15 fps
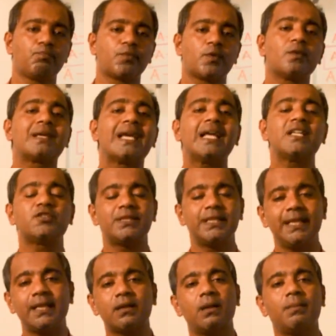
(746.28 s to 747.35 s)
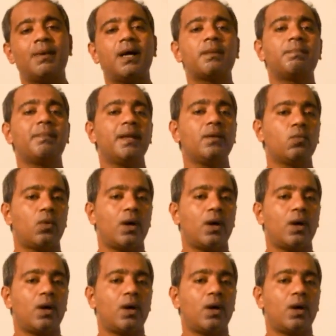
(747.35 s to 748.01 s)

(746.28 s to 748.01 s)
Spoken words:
you can see compartment